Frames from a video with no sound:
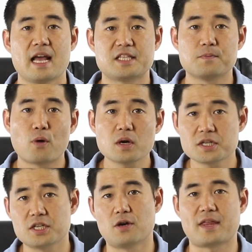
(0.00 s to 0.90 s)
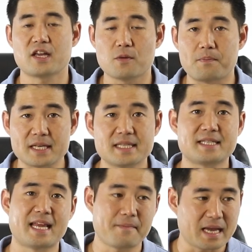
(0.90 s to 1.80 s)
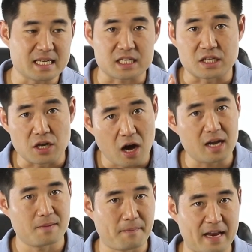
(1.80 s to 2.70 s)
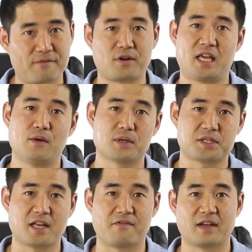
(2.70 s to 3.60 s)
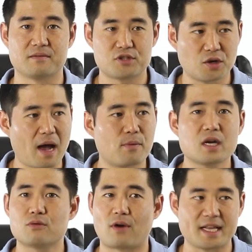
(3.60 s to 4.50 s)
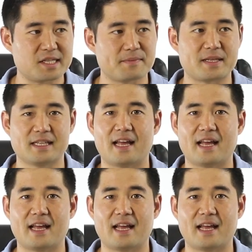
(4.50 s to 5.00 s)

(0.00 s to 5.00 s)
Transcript: It's important to note that your business name is not meant for keyword stuffing. So I wouldn't write something